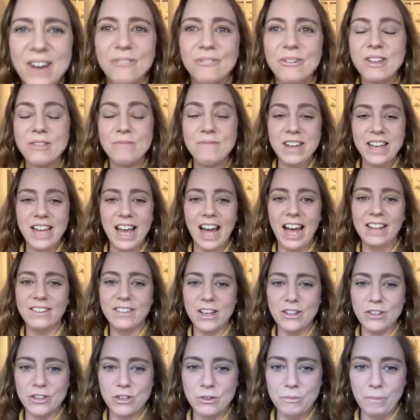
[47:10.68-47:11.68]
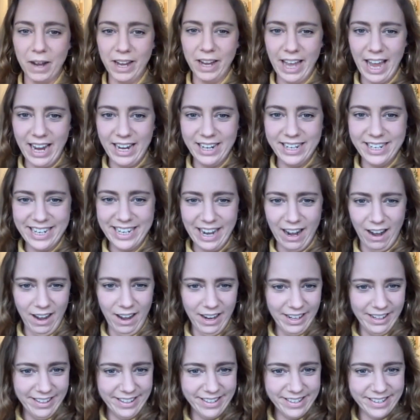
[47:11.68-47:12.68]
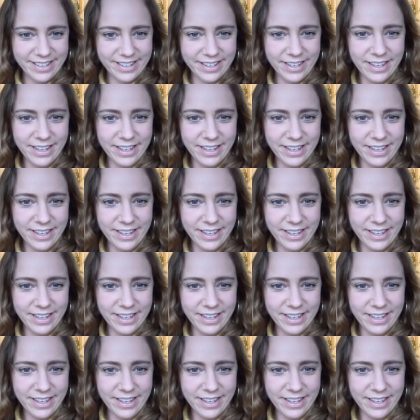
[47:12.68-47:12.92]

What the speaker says: With me as to my AD island?